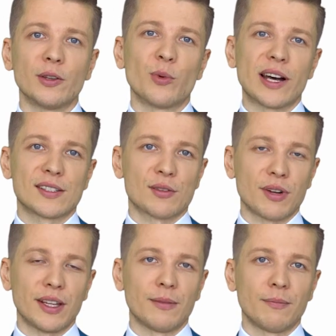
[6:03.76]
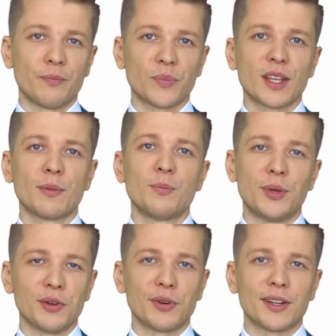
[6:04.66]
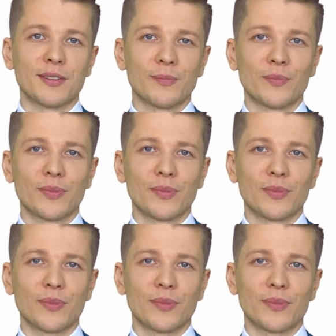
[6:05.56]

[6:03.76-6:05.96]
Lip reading: in one screen. Period.